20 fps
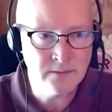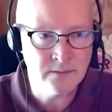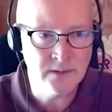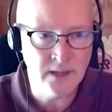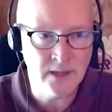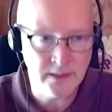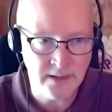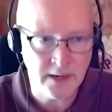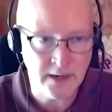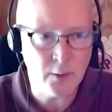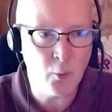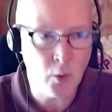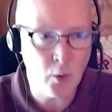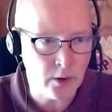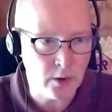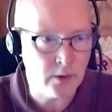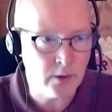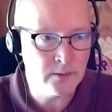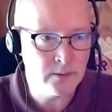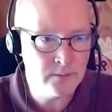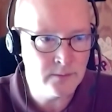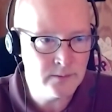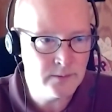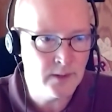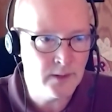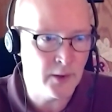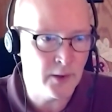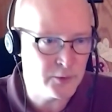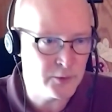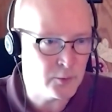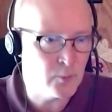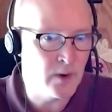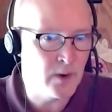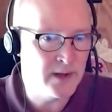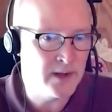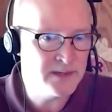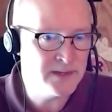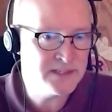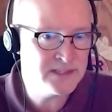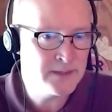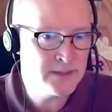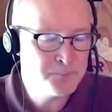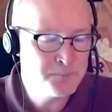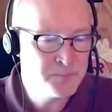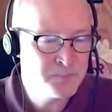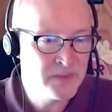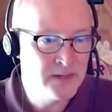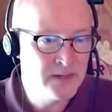than they were otherwise.